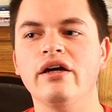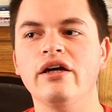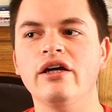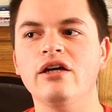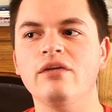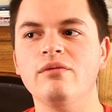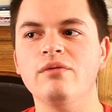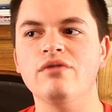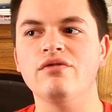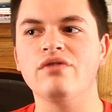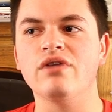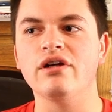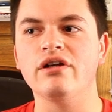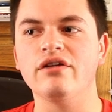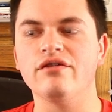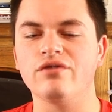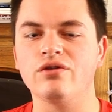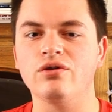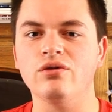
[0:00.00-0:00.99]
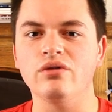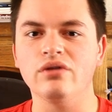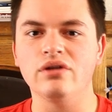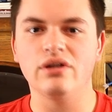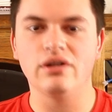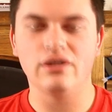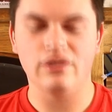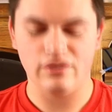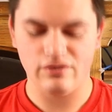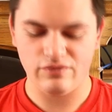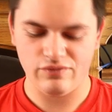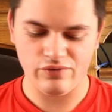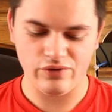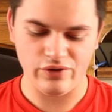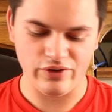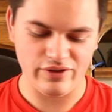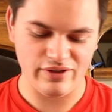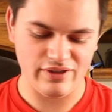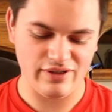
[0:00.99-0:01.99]
it'd be very difficult.
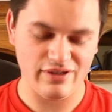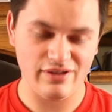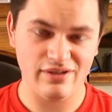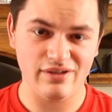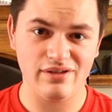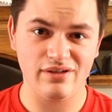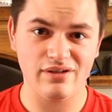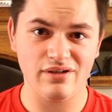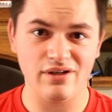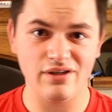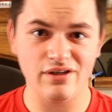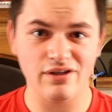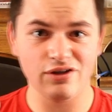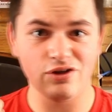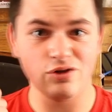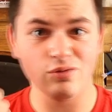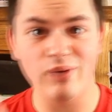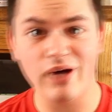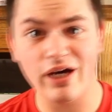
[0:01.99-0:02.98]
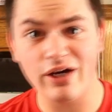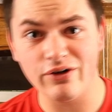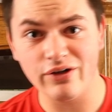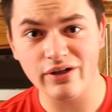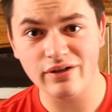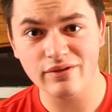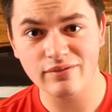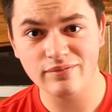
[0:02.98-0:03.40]
First, I need a new battery.